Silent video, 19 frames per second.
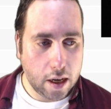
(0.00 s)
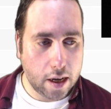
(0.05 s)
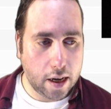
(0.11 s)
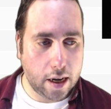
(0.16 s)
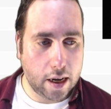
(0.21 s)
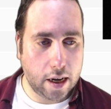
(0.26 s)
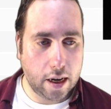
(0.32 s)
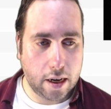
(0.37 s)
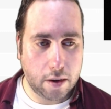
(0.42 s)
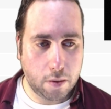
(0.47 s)

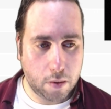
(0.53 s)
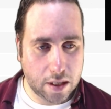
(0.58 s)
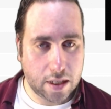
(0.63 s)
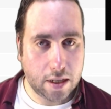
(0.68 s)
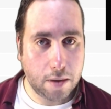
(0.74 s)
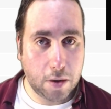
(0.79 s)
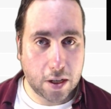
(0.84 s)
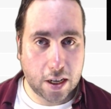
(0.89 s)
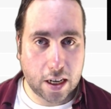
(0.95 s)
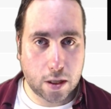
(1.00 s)
when
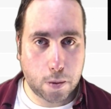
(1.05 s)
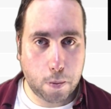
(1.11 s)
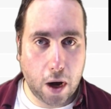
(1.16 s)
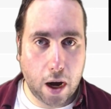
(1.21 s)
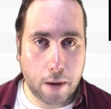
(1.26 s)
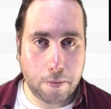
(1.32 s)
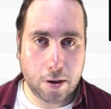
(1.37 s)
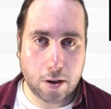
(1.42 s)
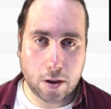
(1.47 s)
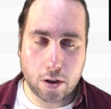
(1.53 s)
someone gets
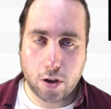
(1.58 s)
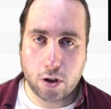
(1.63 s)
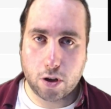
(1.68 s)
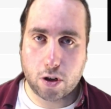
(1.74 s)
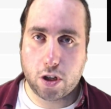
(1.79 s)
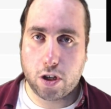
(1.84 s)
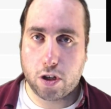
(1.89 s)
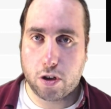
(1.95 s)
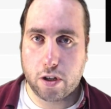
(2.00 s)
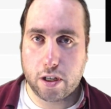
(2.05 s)
popular, you're
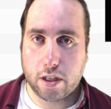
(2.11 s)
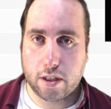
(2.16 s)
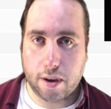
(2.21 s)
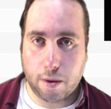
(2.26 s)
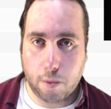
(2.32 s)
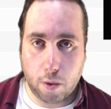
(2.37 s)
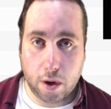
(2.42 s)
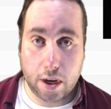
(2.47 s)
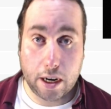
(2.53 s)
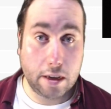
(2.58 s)
curious
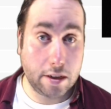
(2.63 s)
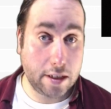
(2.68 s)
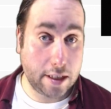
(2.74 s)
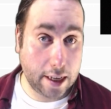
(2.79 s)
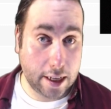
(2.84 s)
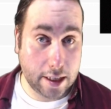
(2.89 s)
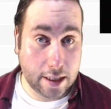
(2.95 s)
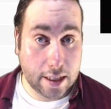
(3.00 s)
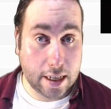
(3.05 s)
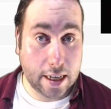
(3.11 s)
of what else
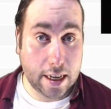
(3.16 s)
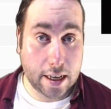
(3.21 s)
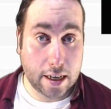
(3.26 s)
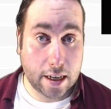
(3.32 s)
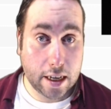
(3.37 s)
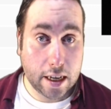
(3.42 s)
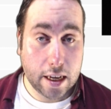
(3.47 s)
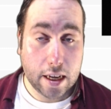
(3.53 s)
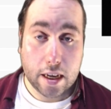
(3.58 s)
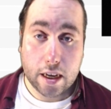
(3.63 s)
they did.